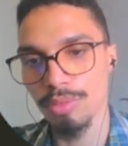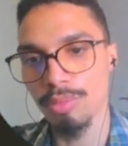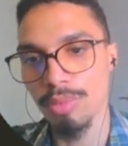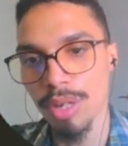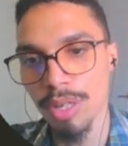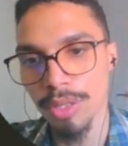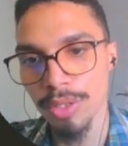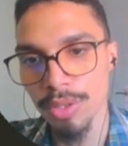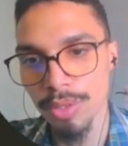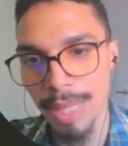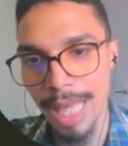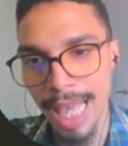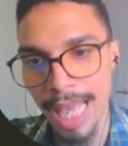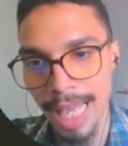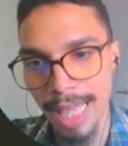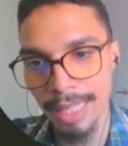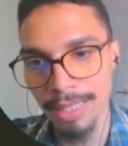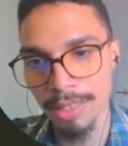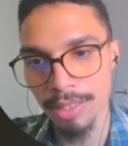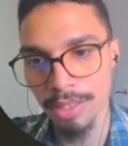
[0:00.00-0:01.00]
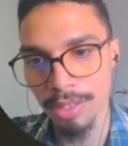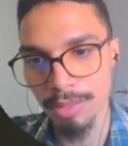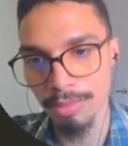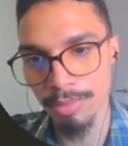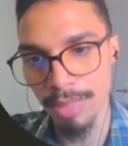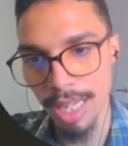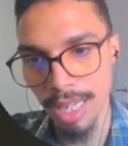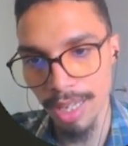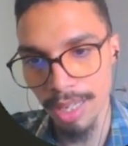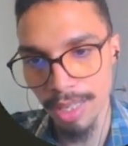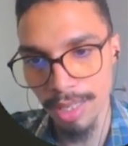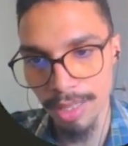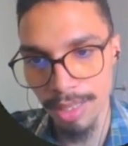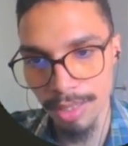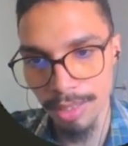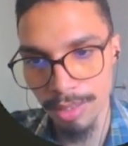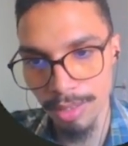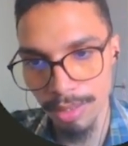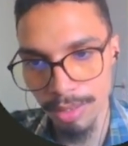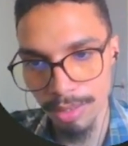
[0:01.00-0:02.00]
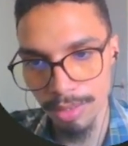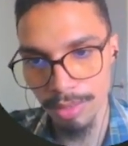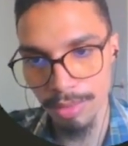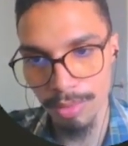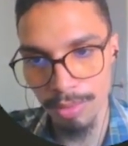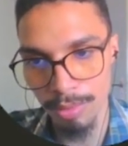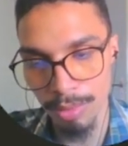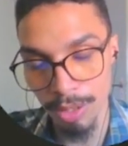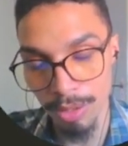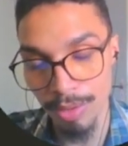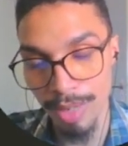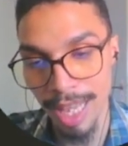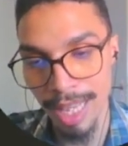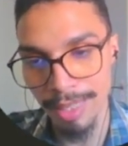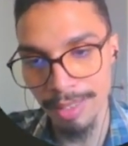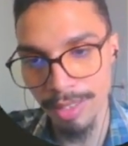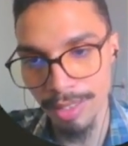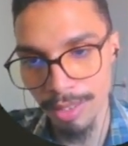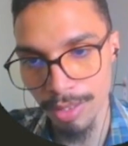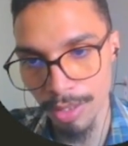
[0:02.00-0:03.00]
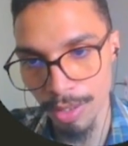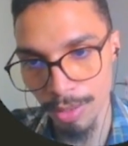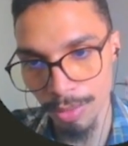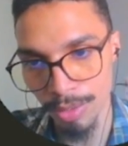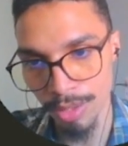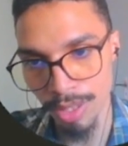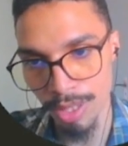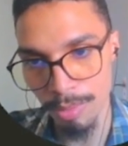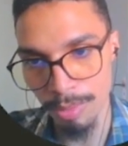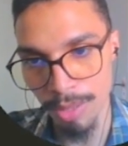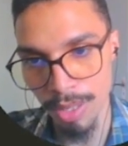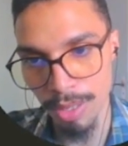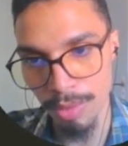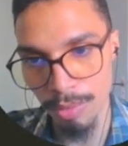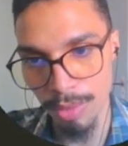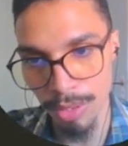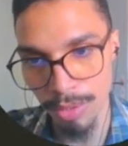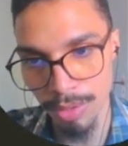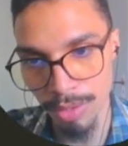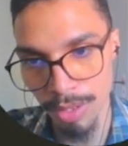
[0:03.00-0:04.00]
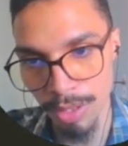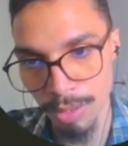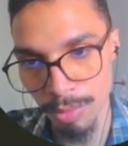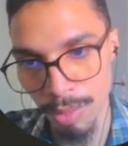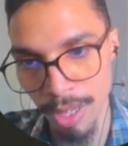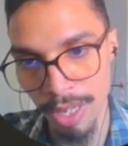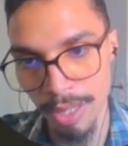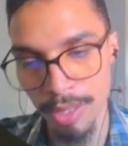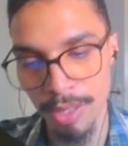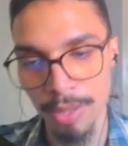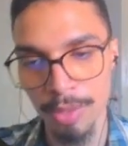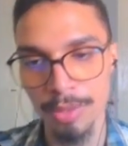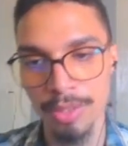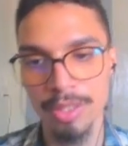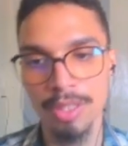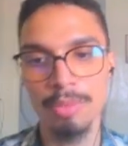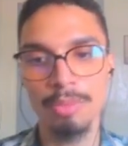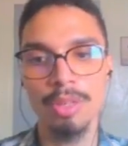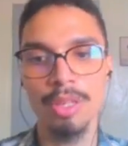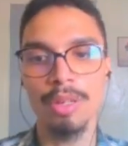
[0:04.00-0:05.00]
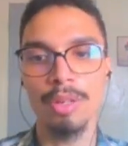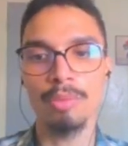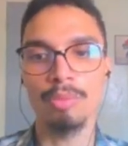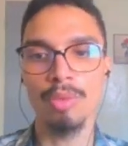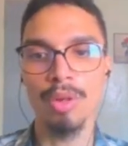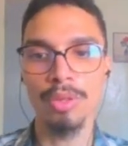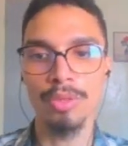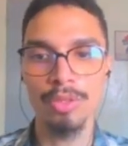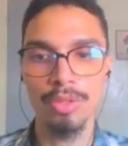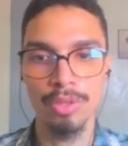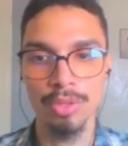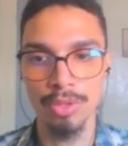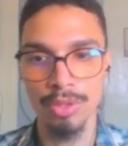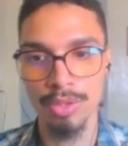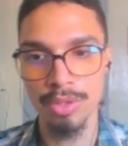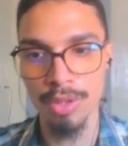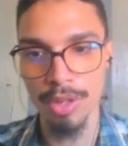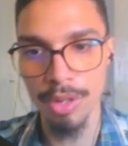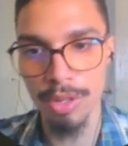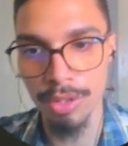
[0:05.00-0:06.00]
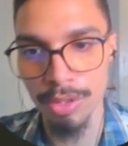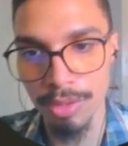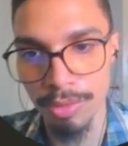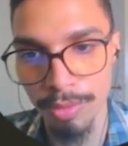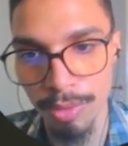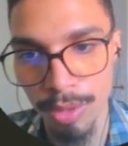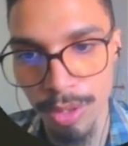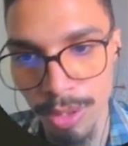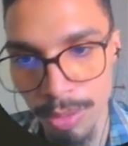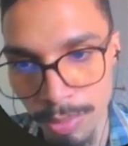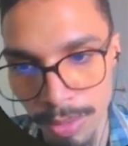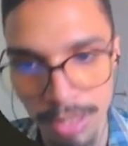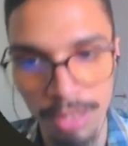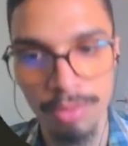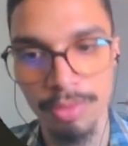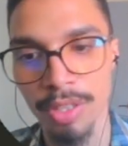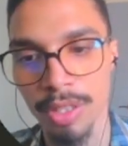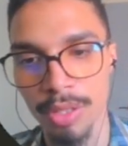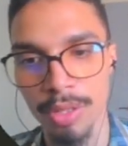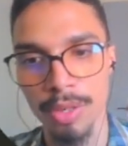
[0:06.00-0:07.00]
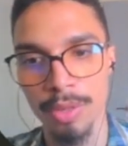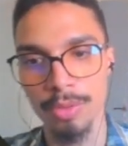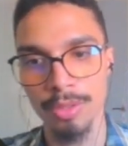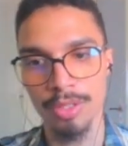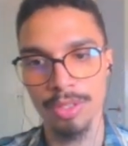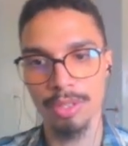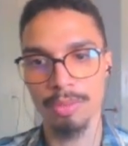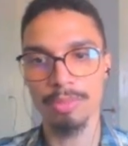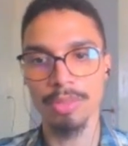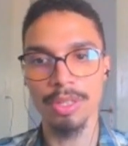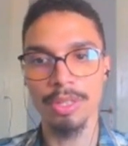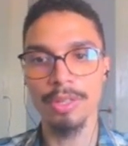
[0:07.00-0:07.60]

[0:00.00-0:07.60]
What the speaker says: One to add command, one to add code snippet, one to display code snippet, and one to search for a specific code snippet.